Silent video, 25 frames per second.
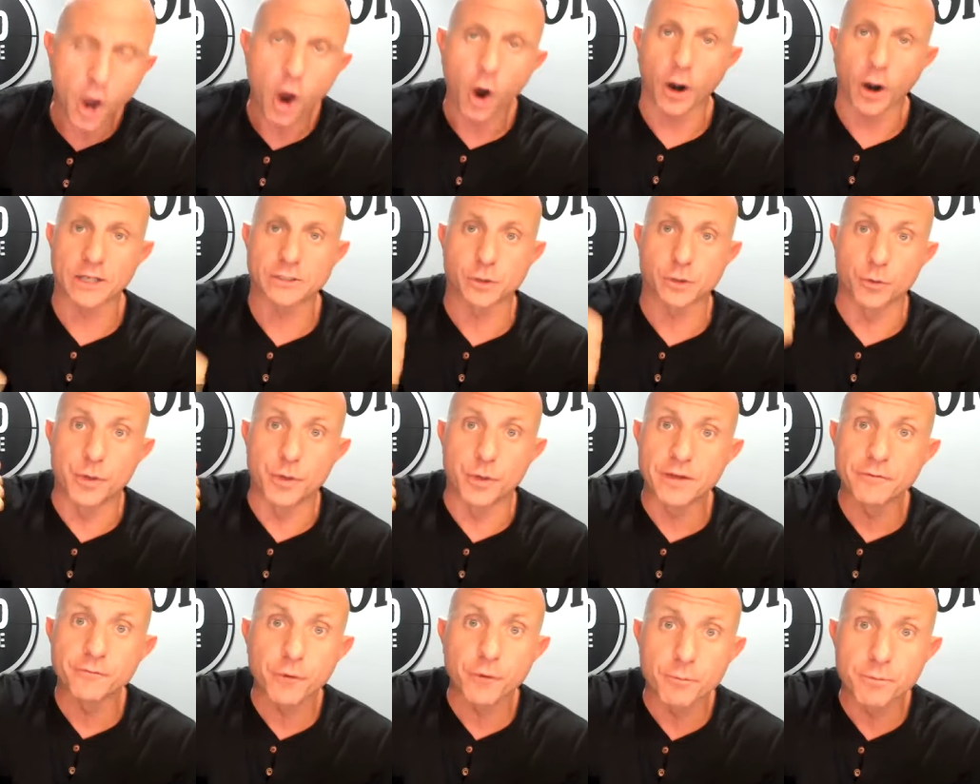All right, so
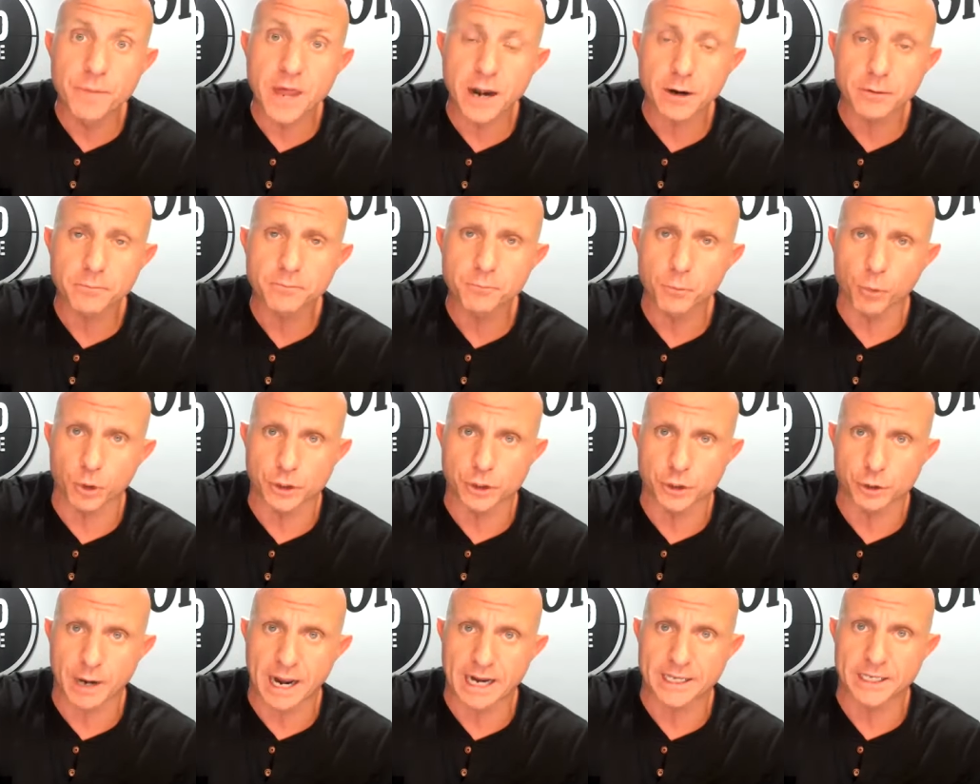then from there, we're
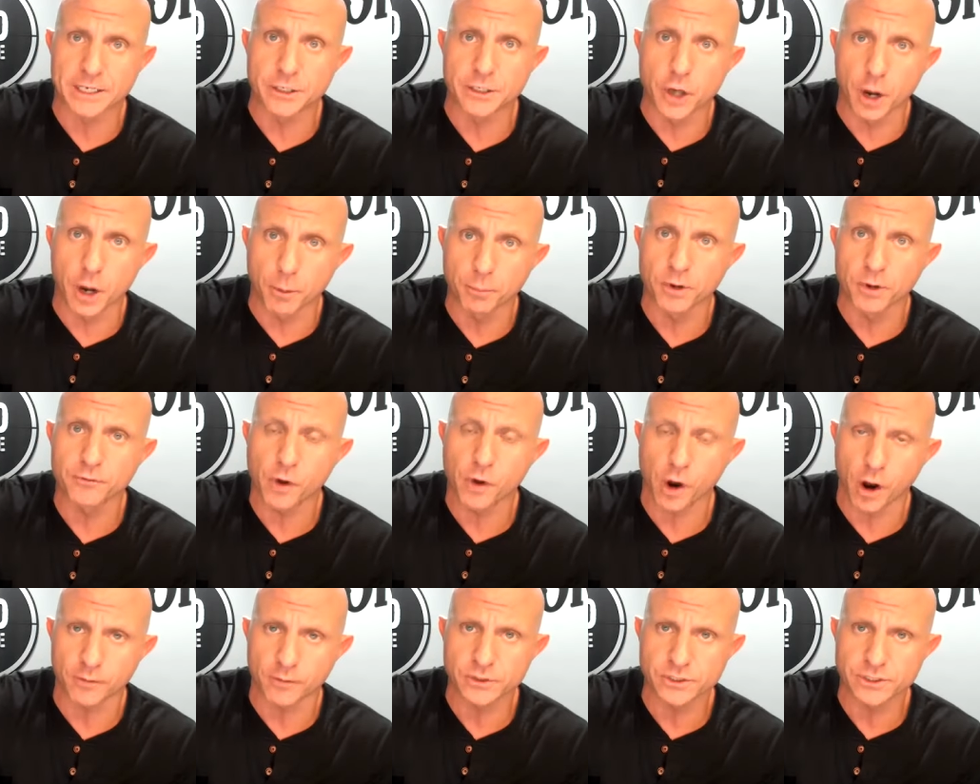tracking number of
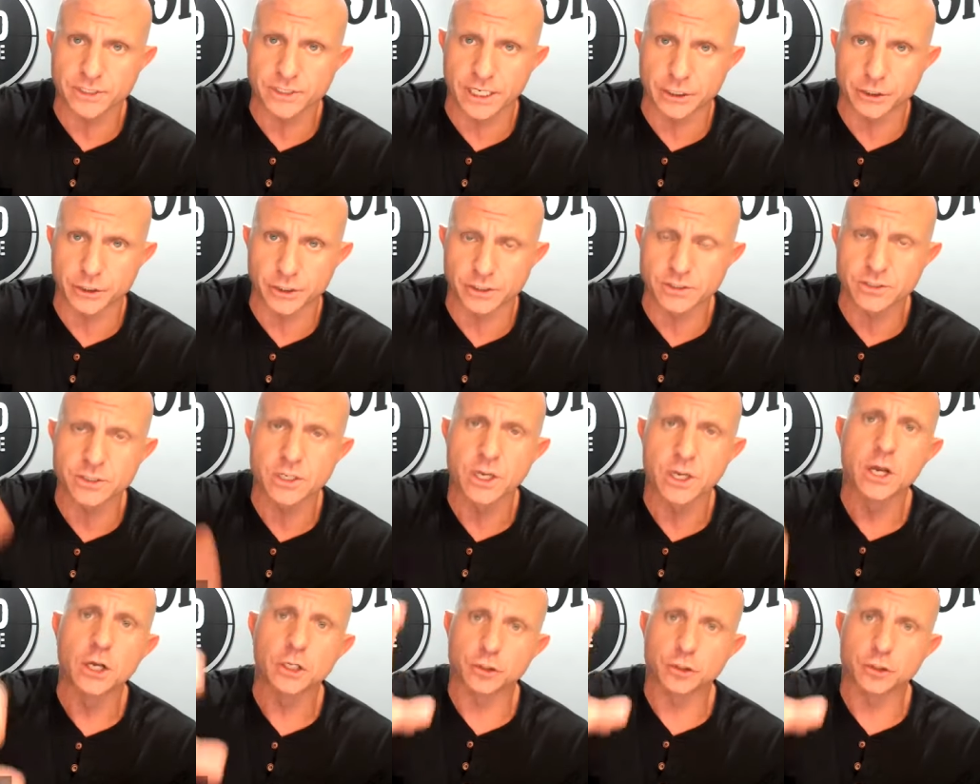conversations.
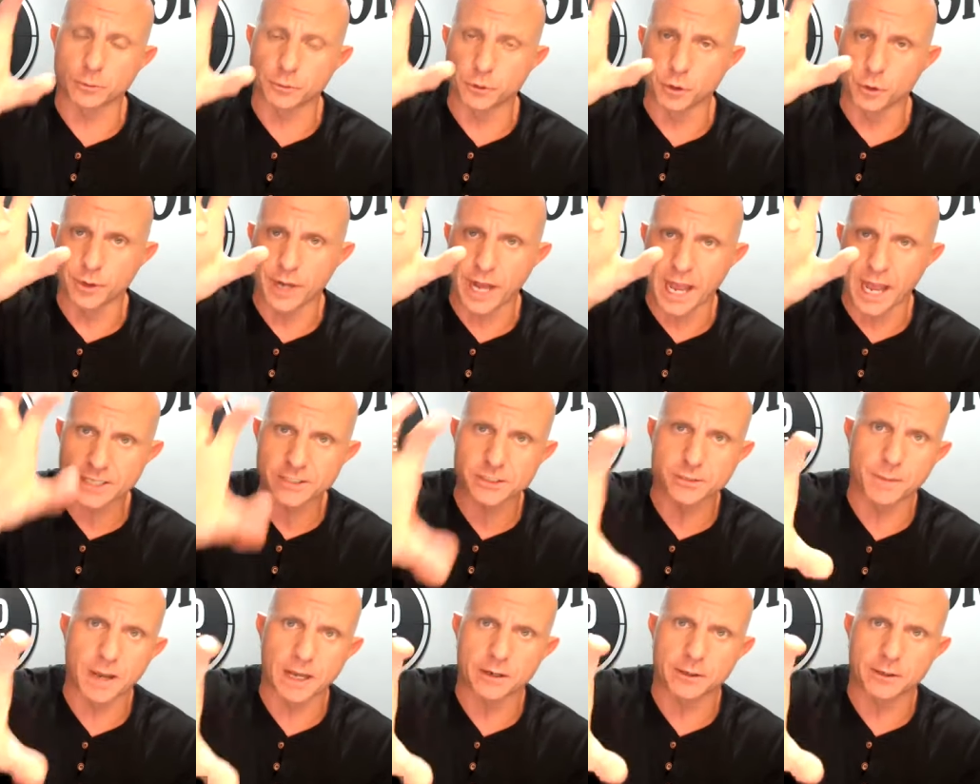So I'm doing
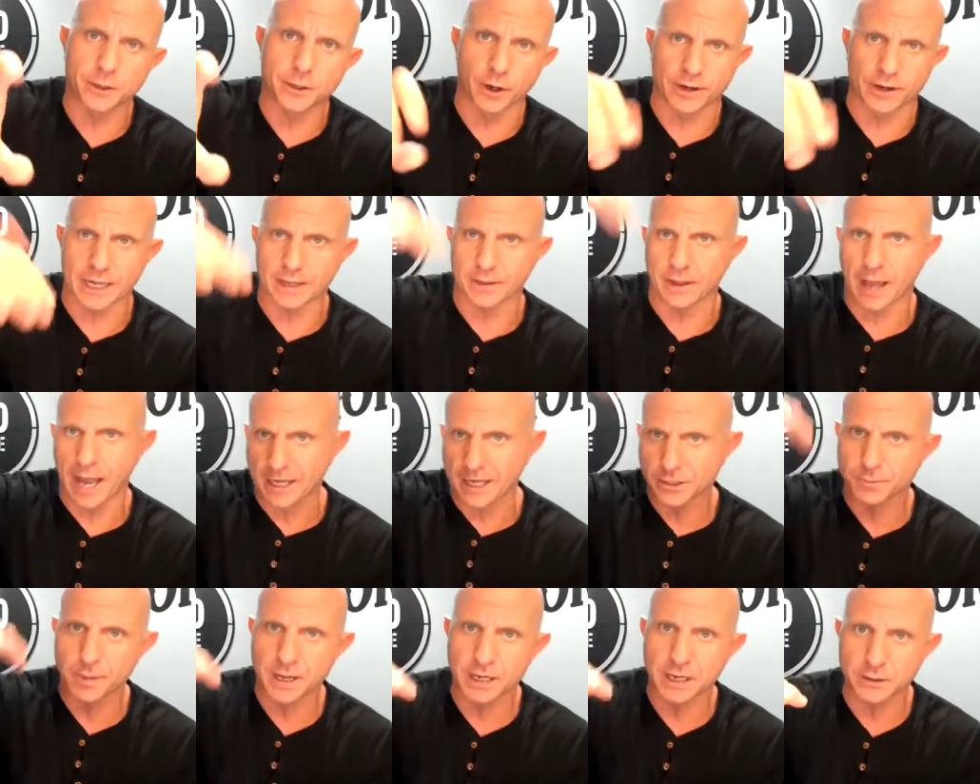X amount of, you know, I got
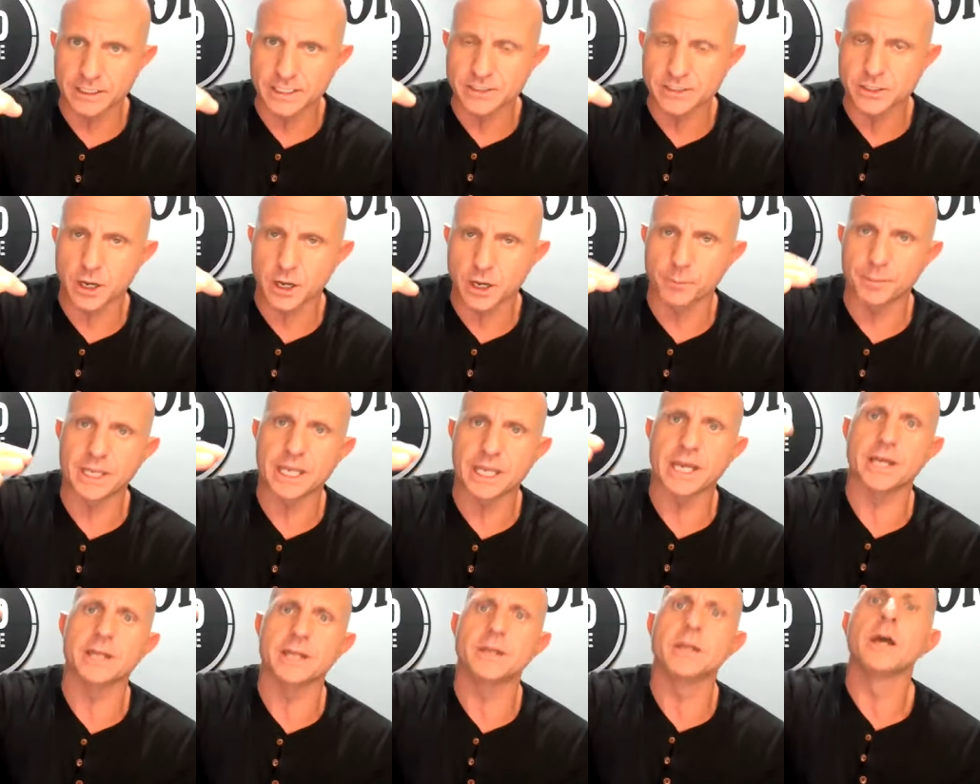X amount of leads coming
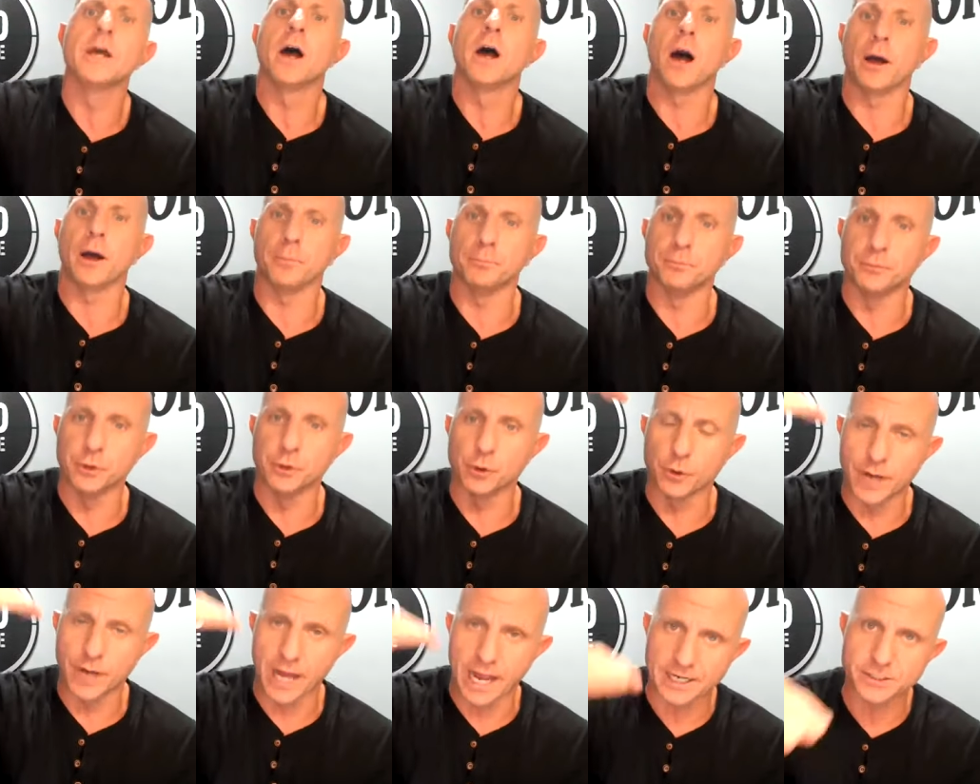in, I'm
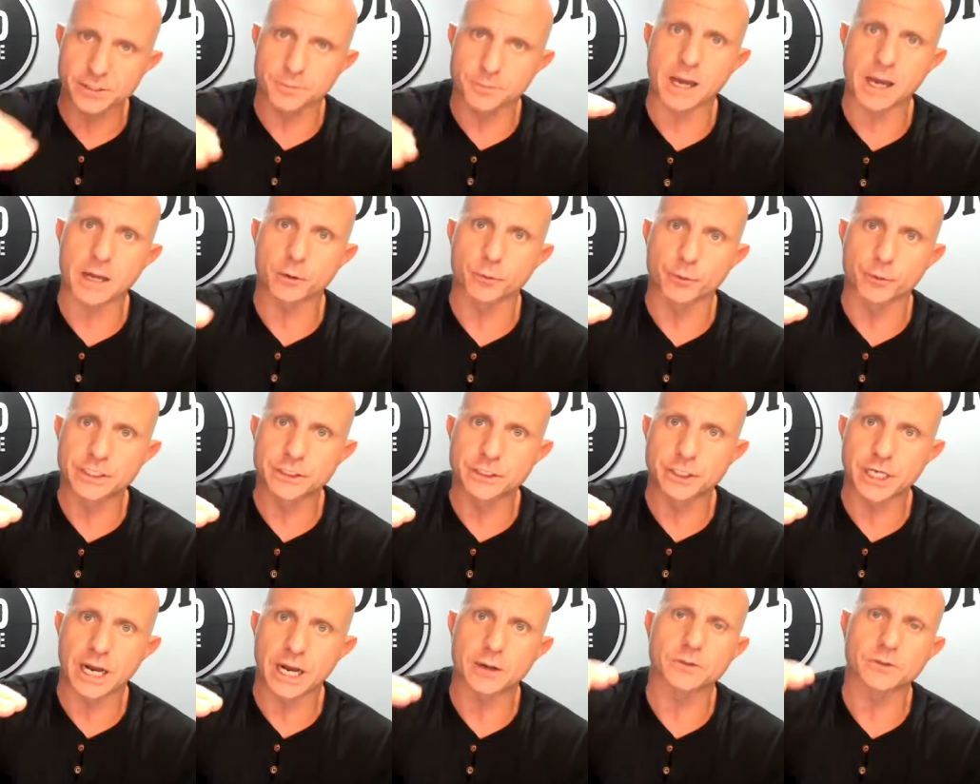doing X amount of
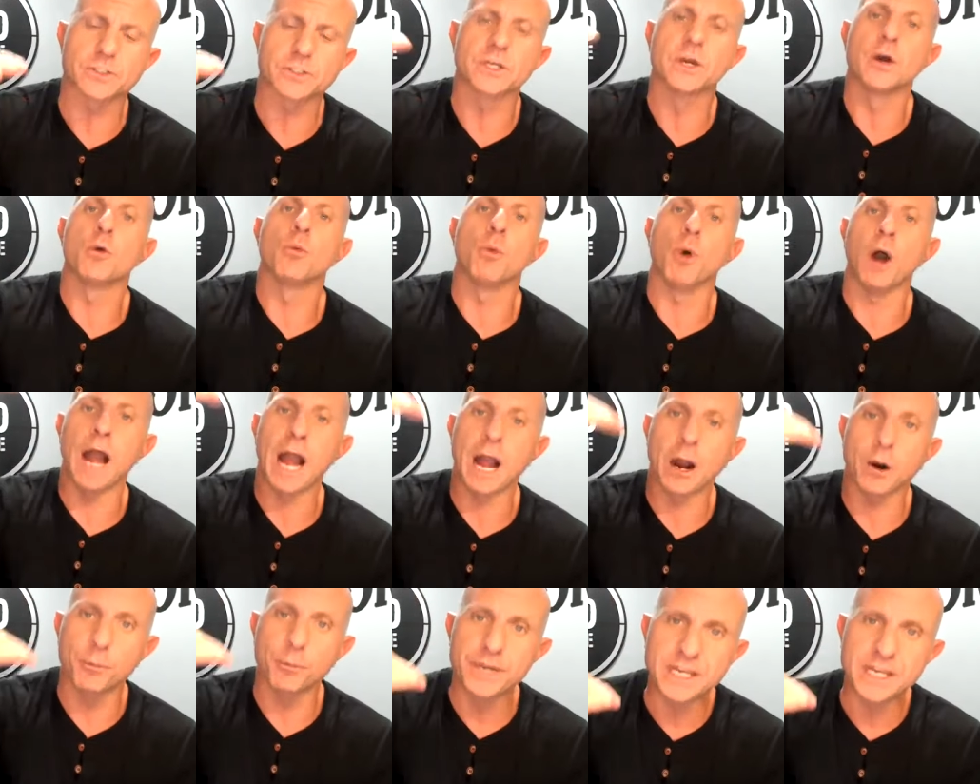reach outs. Well,
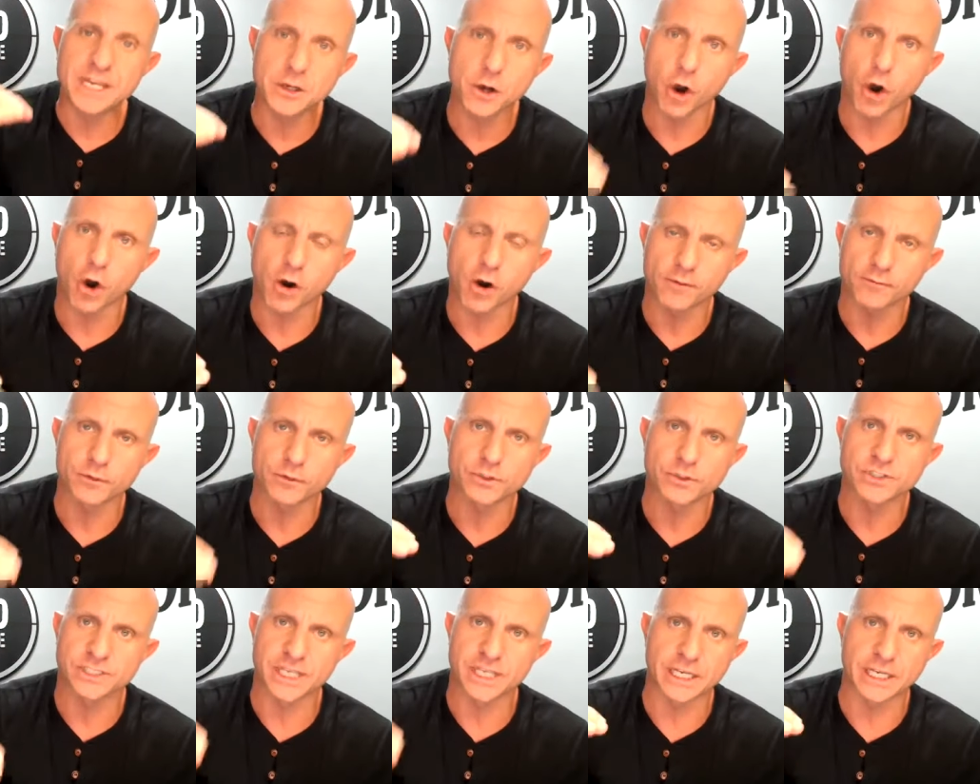how many
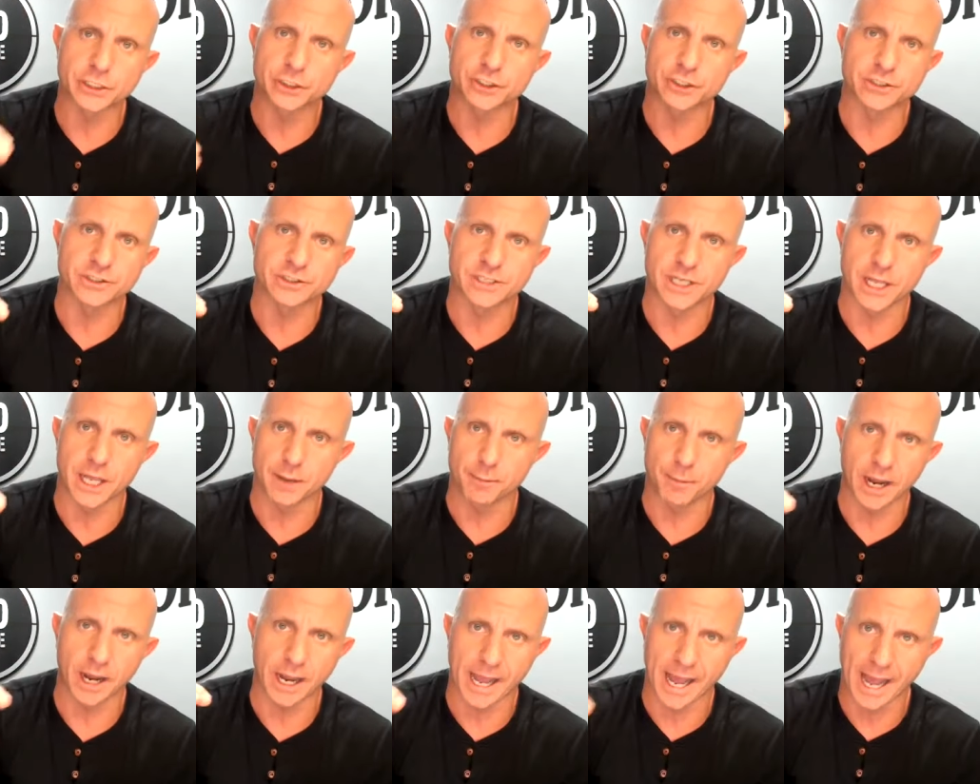conversations
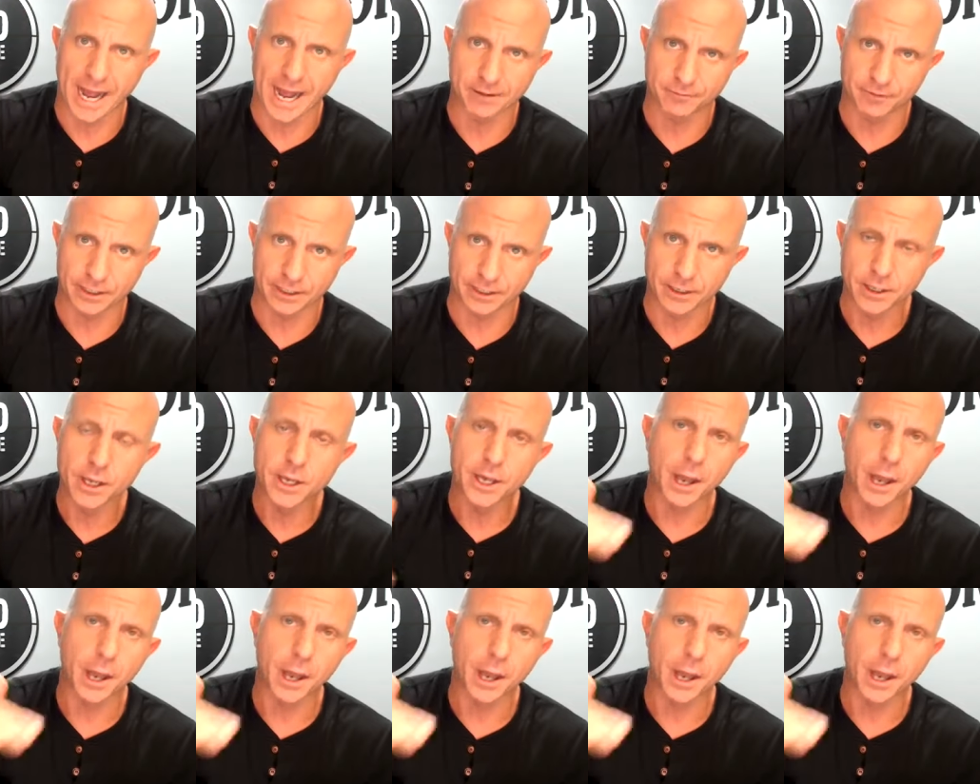am I having?